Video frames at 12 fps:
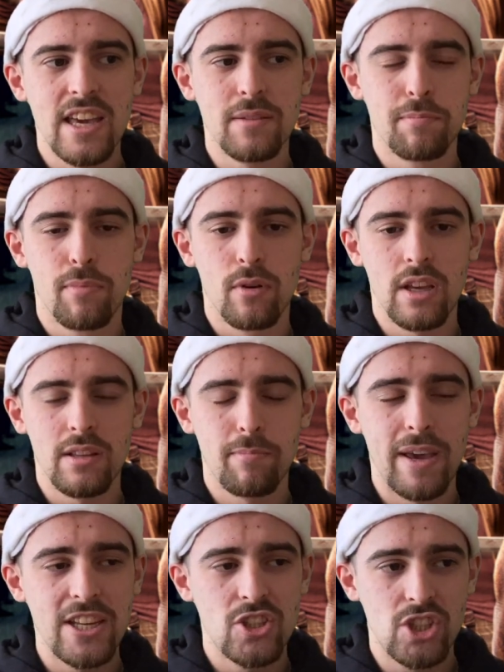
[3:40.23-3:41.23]

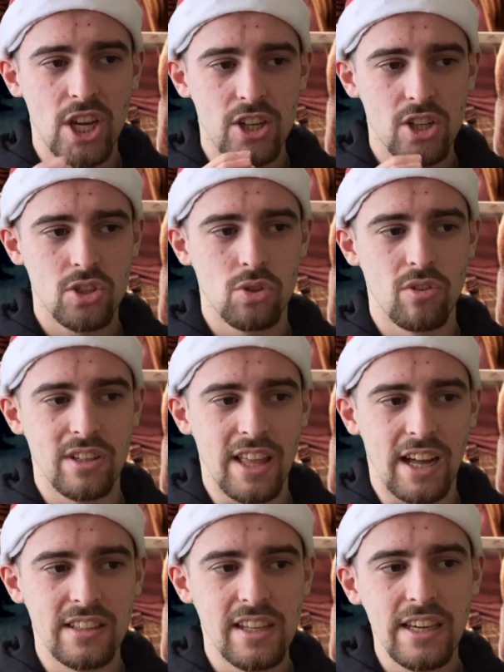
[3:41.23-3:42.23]
It made changes to
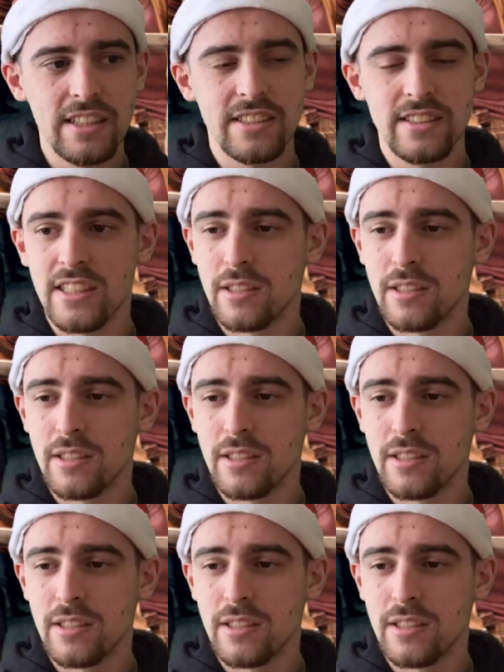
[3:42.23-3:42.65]
retaliate.